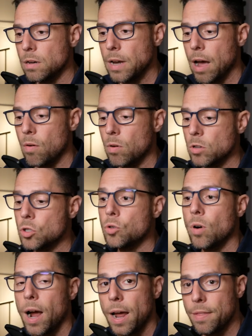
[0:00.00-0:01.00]
Now we'll
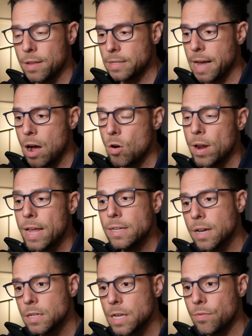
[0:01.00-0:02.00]
try this out.
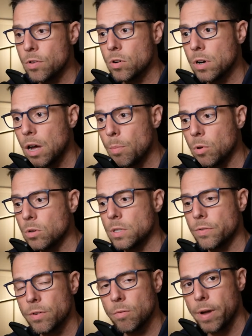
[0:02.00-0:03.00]
It does give you a couple
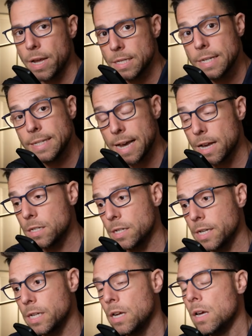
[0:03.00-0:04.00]
different ways to
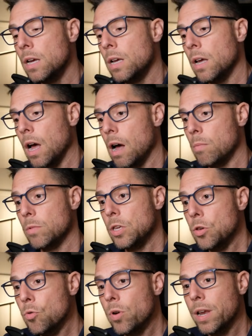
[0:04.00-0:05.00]
test it. Um,
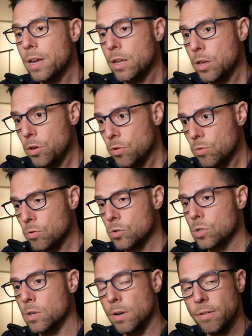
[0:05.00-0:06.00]
you can
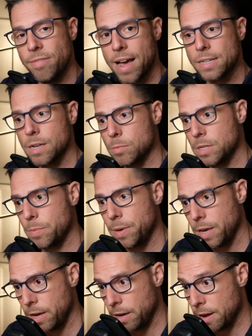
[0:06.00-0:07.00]
use
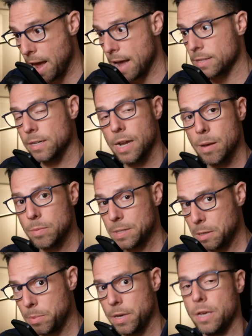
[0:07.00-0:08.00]
FastMCP as an
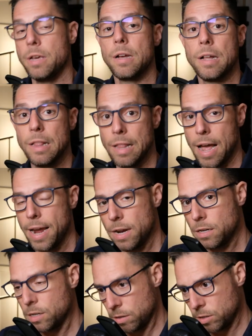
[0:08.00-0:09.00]
MCP
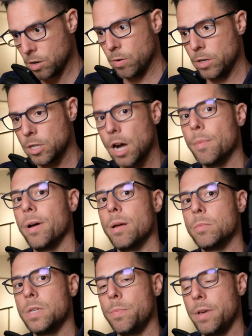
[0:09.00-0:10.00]
client. So when you're talking
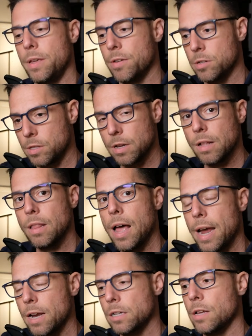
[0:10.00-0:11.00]
about MCP, there's the
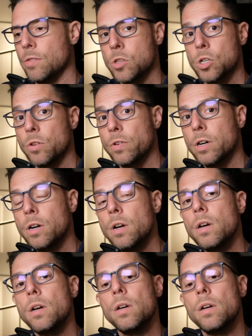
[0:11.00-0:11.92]
client and the server.